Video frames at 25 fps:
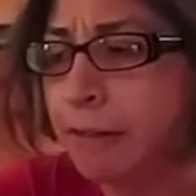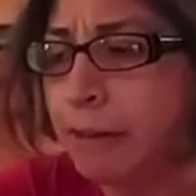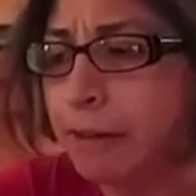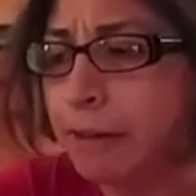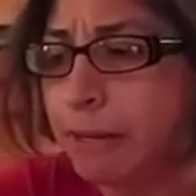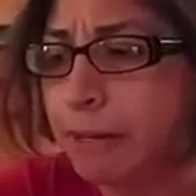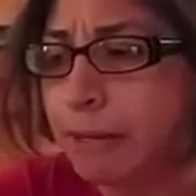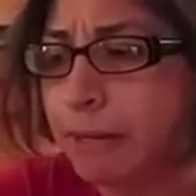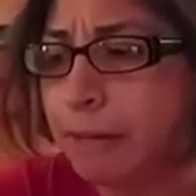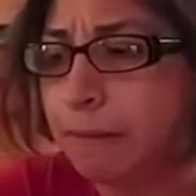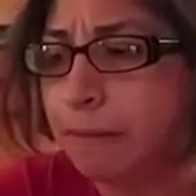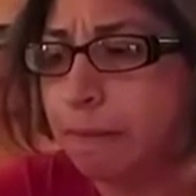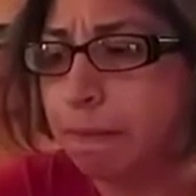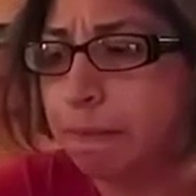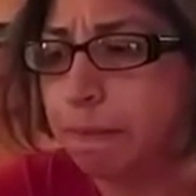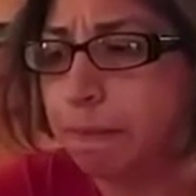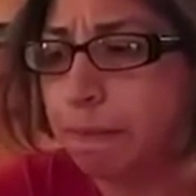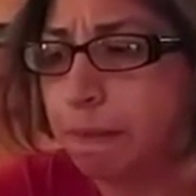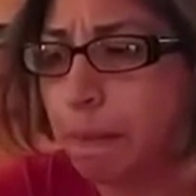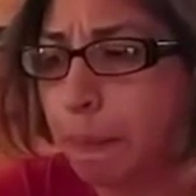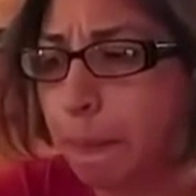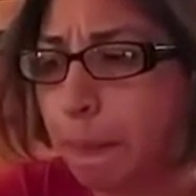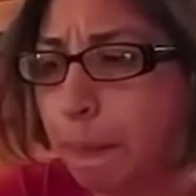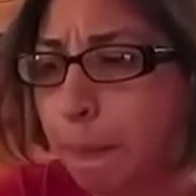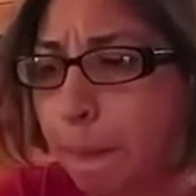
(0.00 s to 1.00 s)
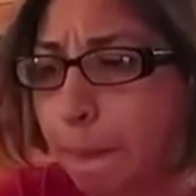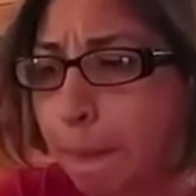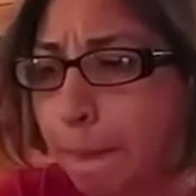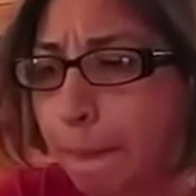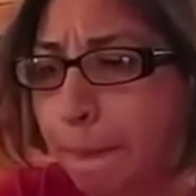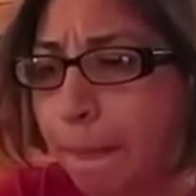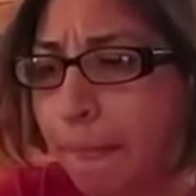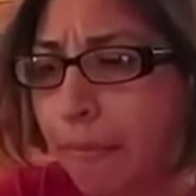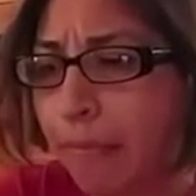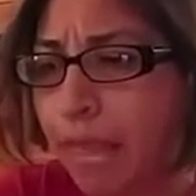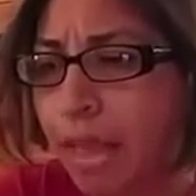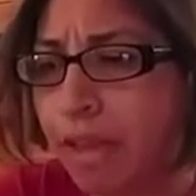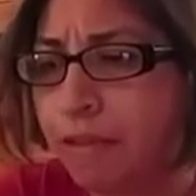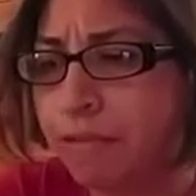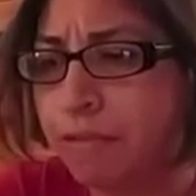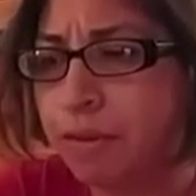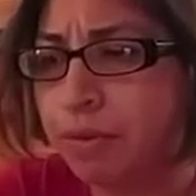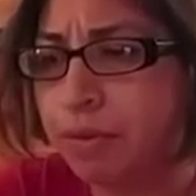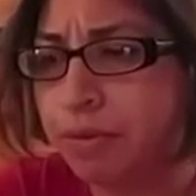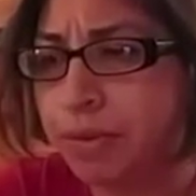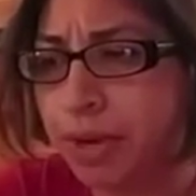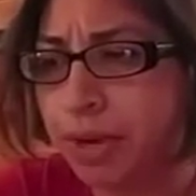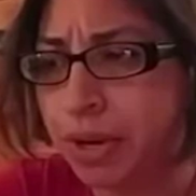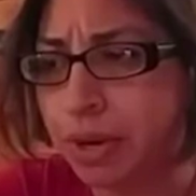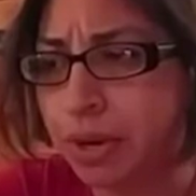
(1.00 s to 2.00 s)
If you
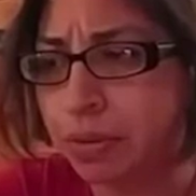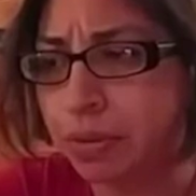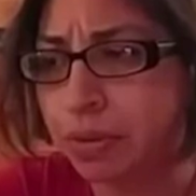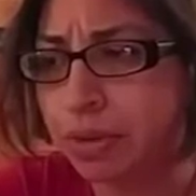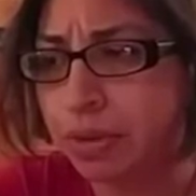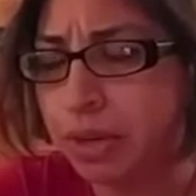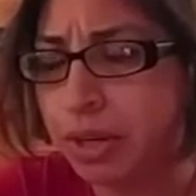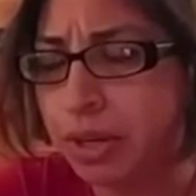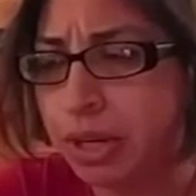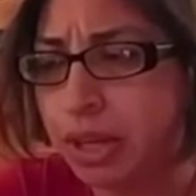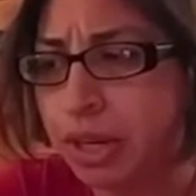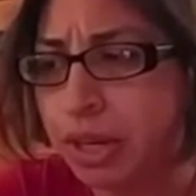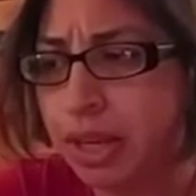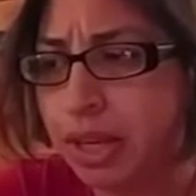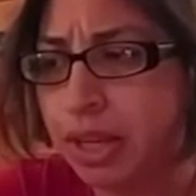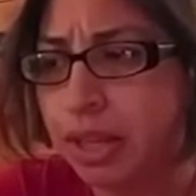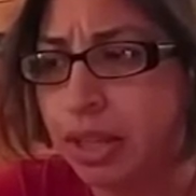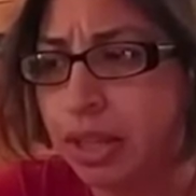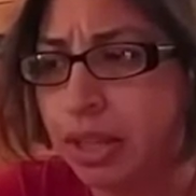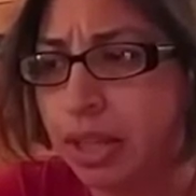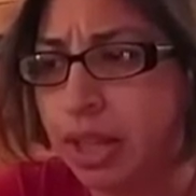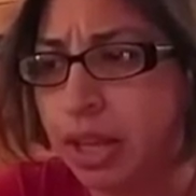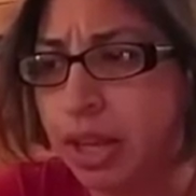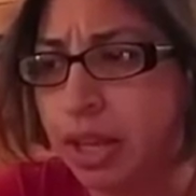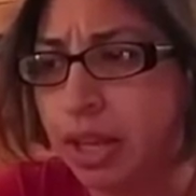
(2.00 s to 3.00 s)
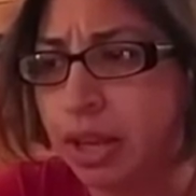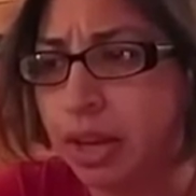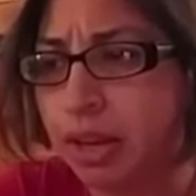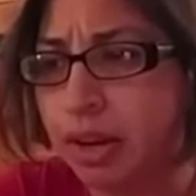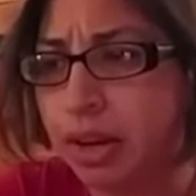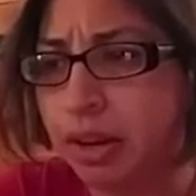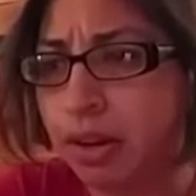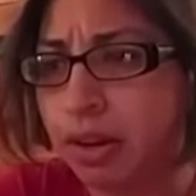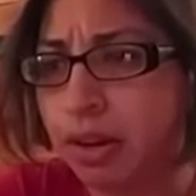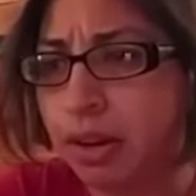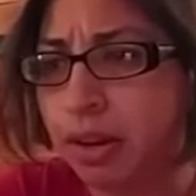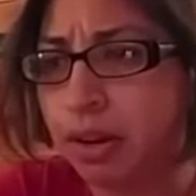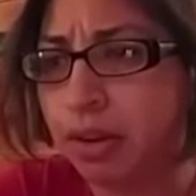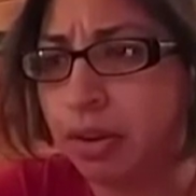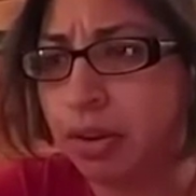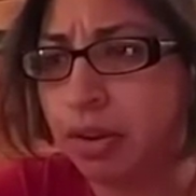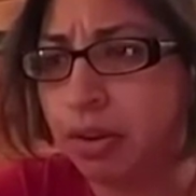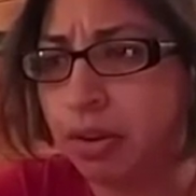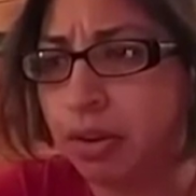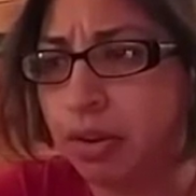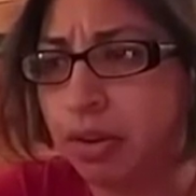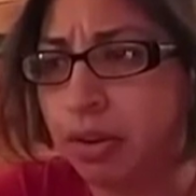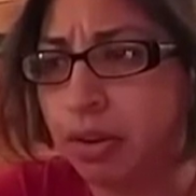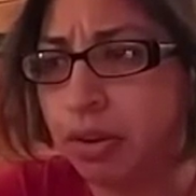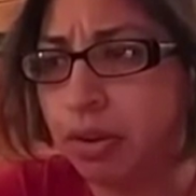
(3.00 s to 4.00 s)
don't, then
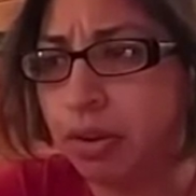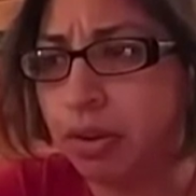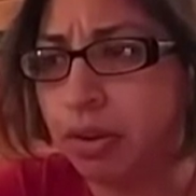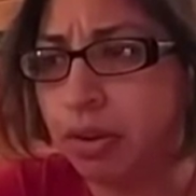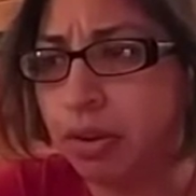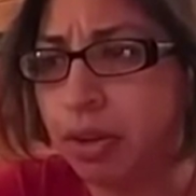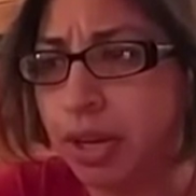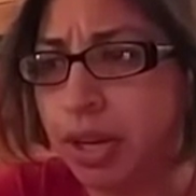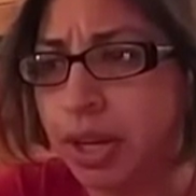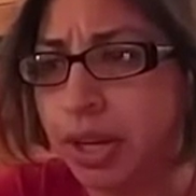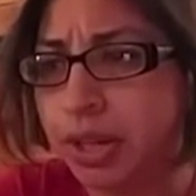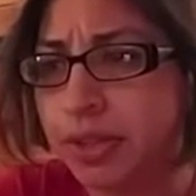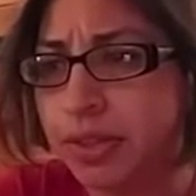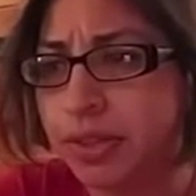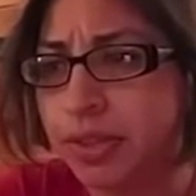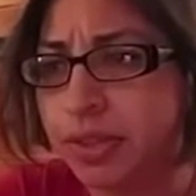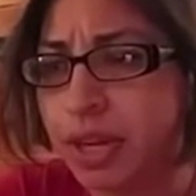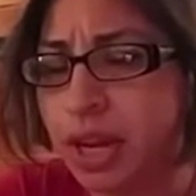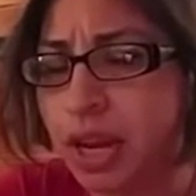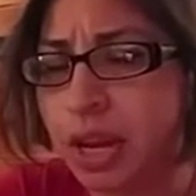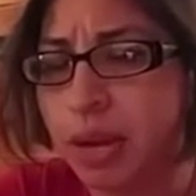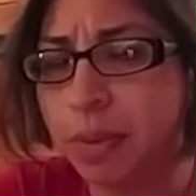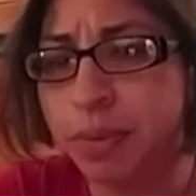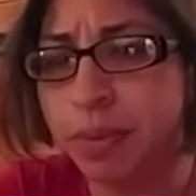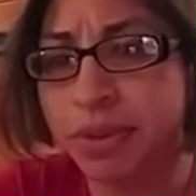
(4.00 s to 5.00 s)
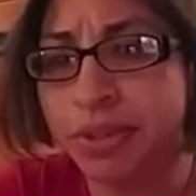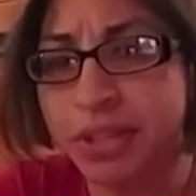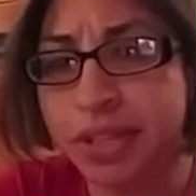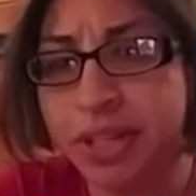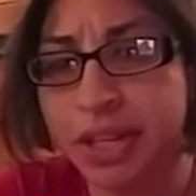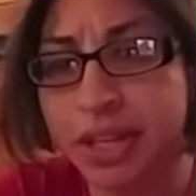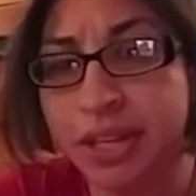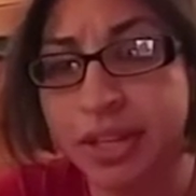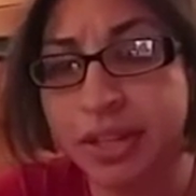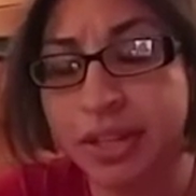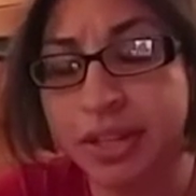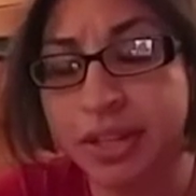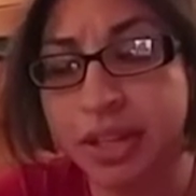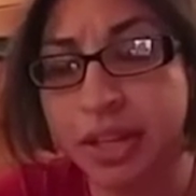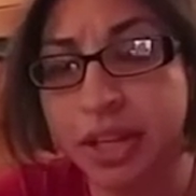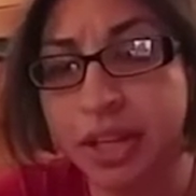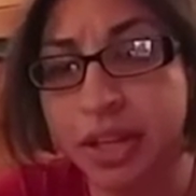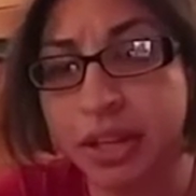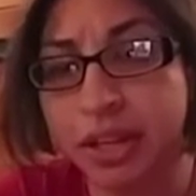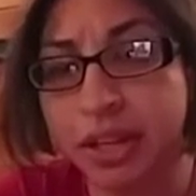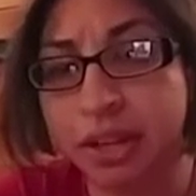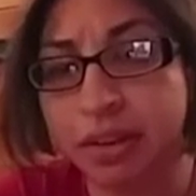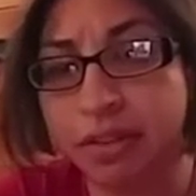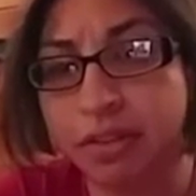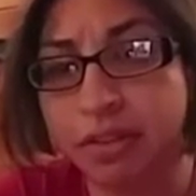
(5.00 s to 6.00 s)
as time proceeds
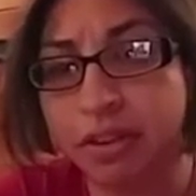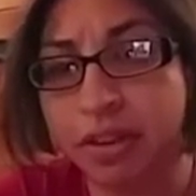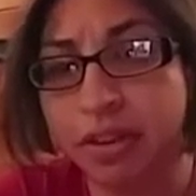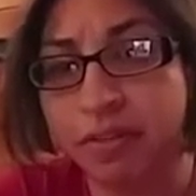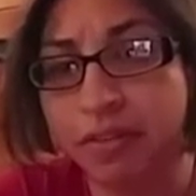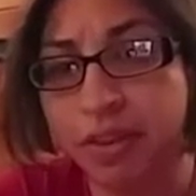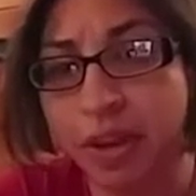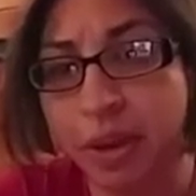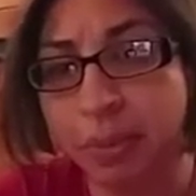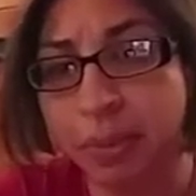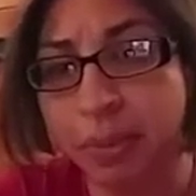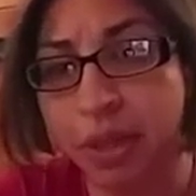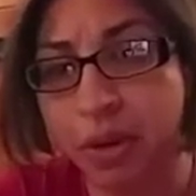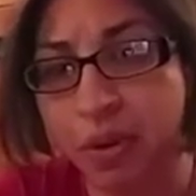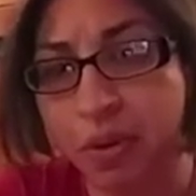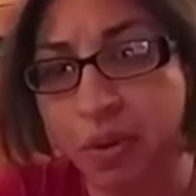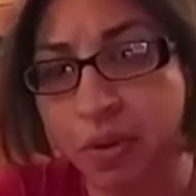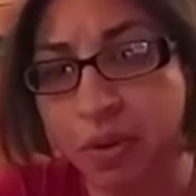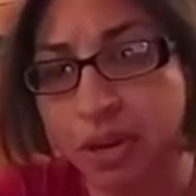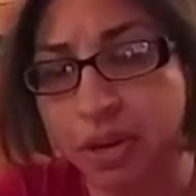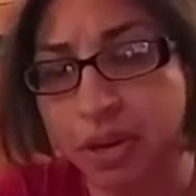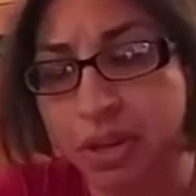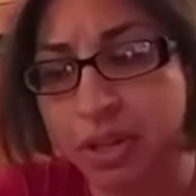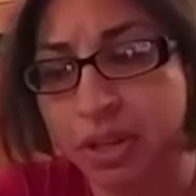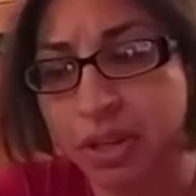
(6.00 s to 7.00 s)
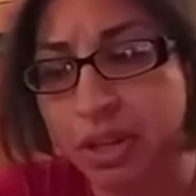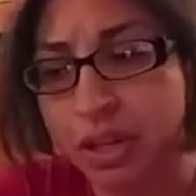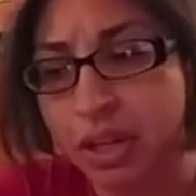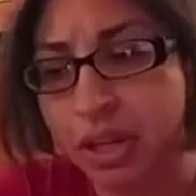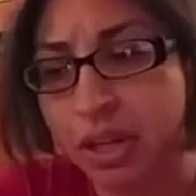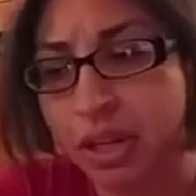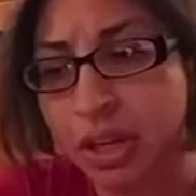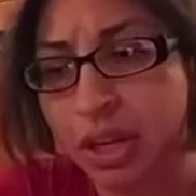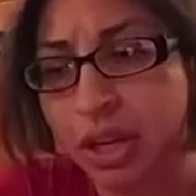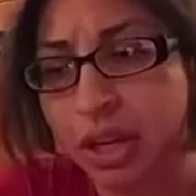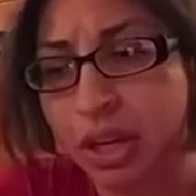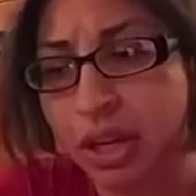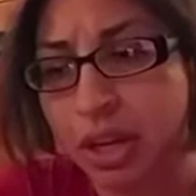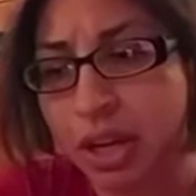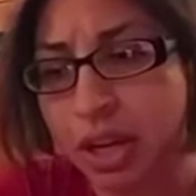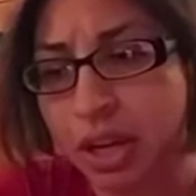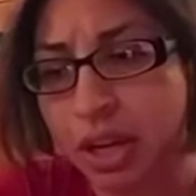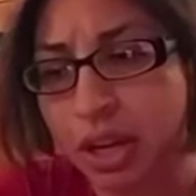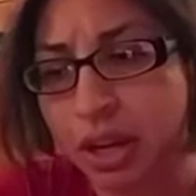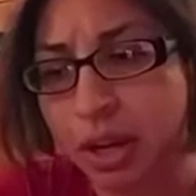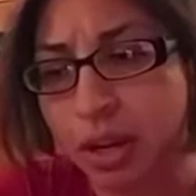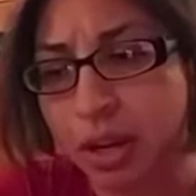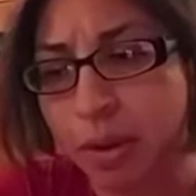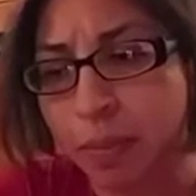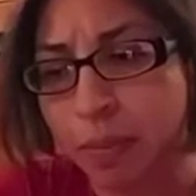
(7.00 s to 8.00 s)
in family court,
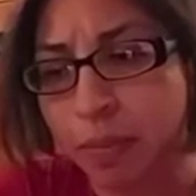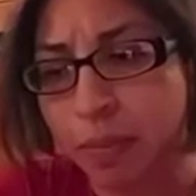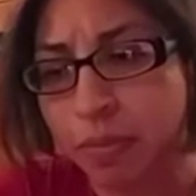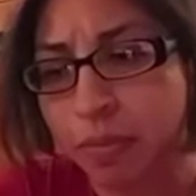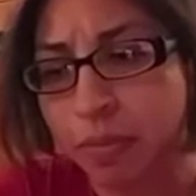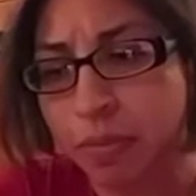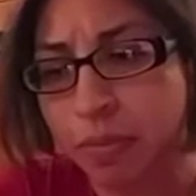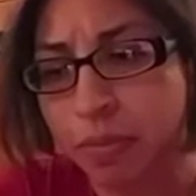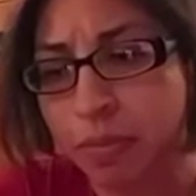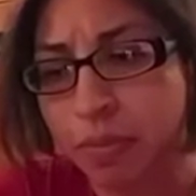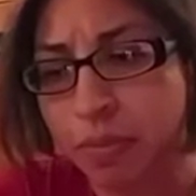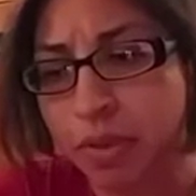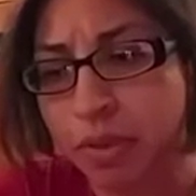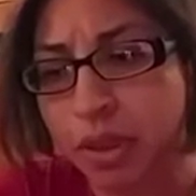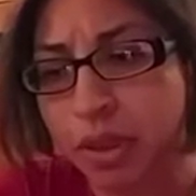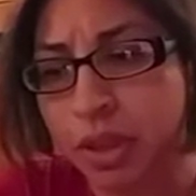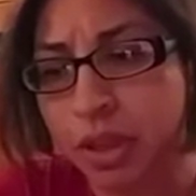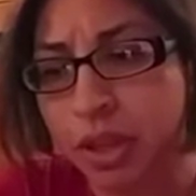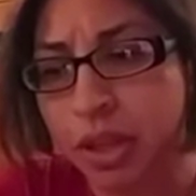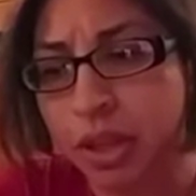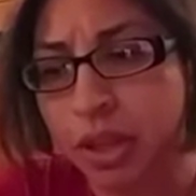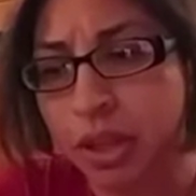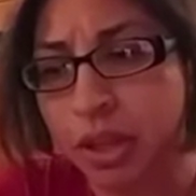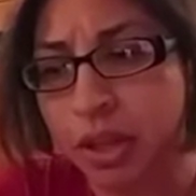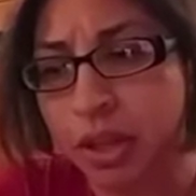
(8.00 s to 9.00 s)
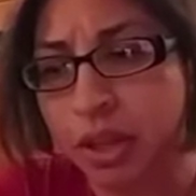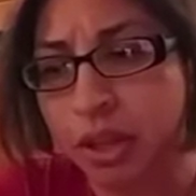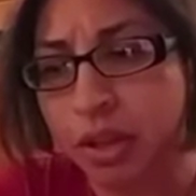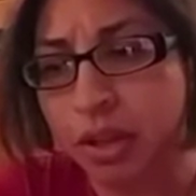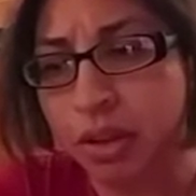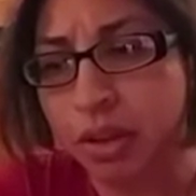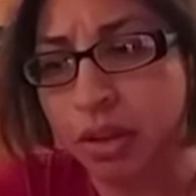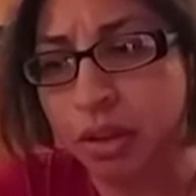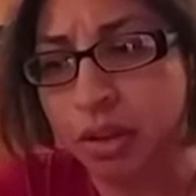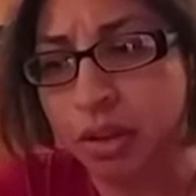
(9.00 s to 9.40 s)
the